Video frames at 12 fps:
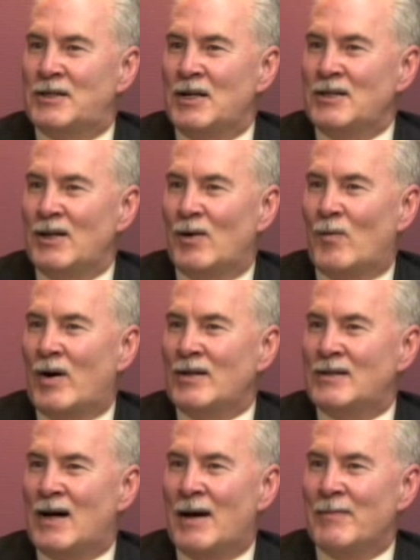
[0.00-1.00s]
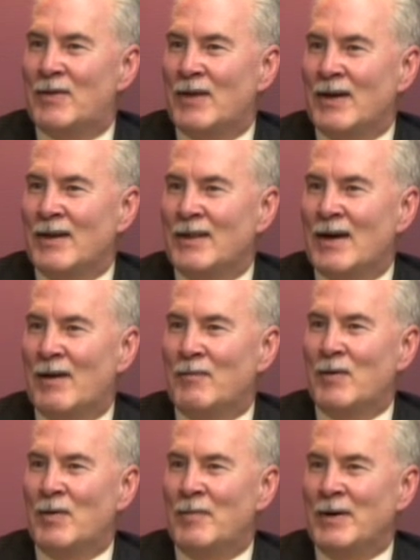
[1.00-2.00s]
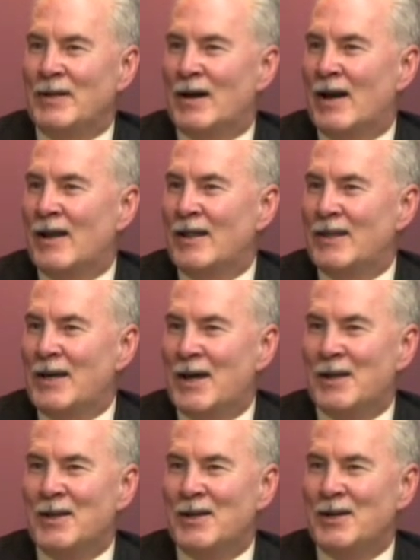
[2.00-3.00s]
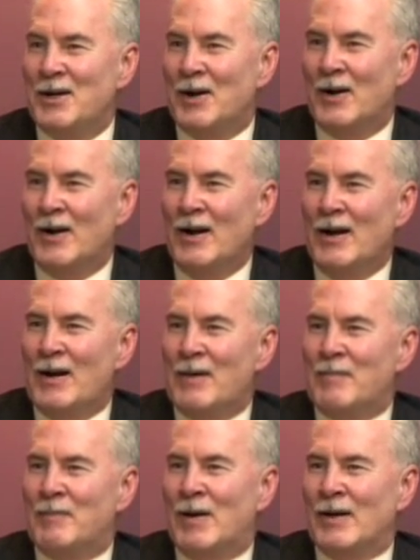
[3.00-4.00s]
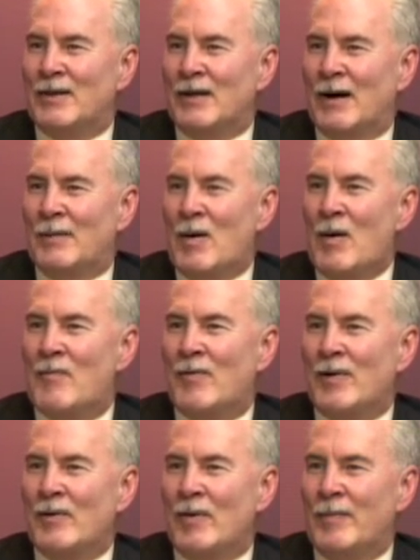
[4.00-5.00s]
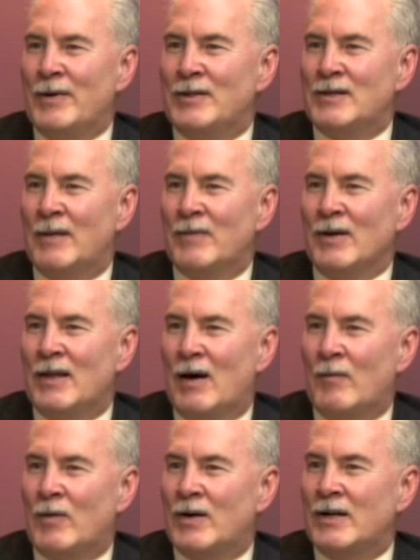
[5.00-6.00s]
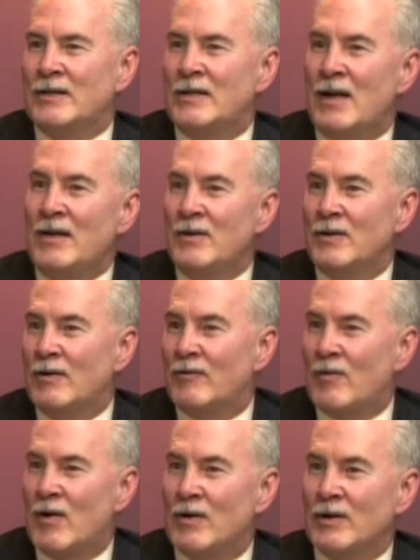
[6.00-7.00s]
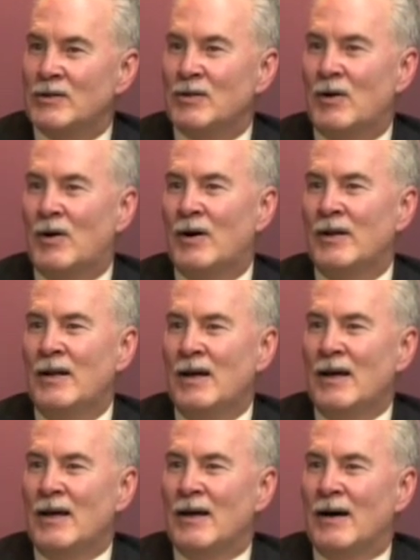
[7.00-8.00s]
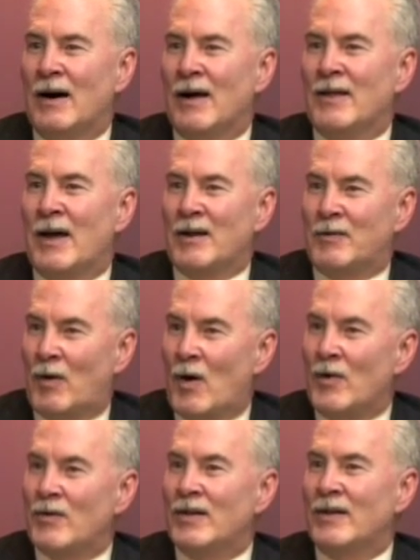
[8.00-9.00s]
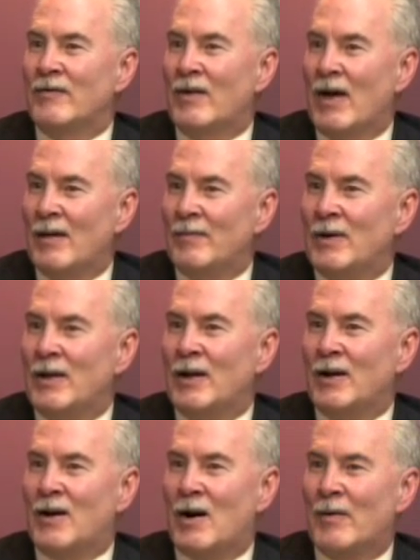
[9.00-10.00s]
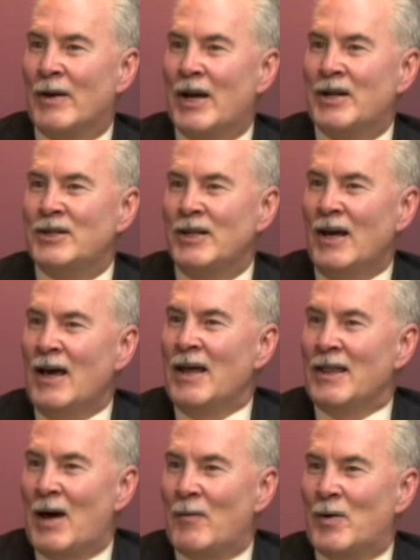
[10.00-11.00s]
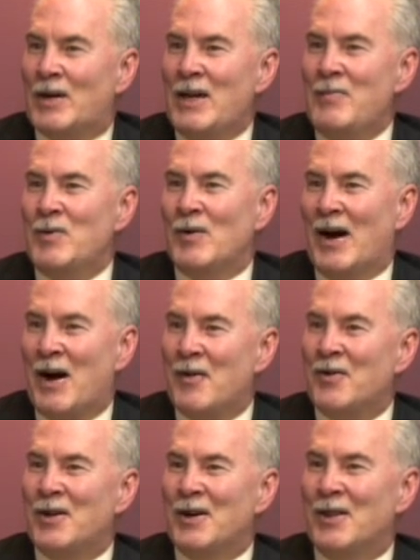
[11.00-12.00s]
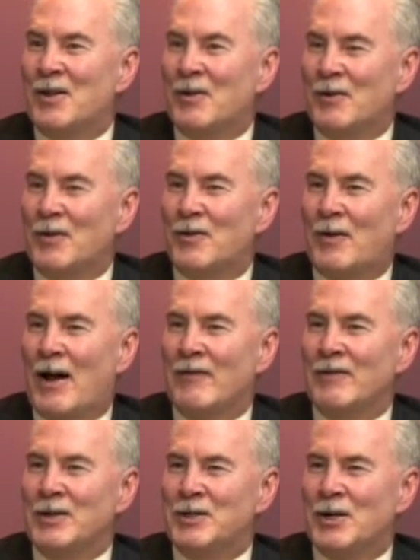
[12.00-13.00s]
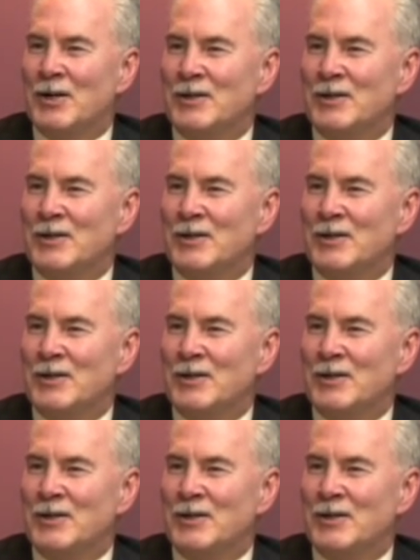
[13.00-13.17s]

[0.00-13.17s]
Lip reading: isn't a one-time thing that will be done at the end of the year, but hopefully will be something that will continue to focus on that growth and development in a congregation that will keep you a healthy and thriving church.